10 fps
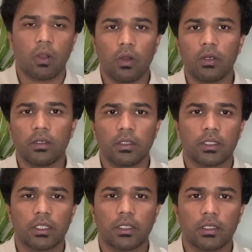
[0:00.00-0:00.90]
or
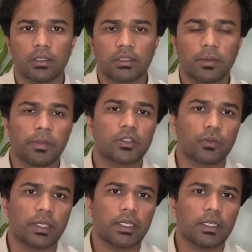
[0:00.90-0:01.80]
the simplest
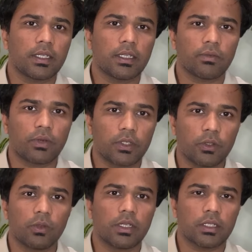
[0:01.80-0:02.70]
way for
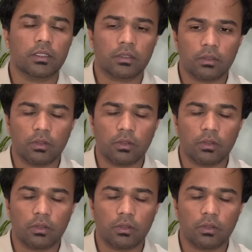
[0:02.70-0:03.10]
you is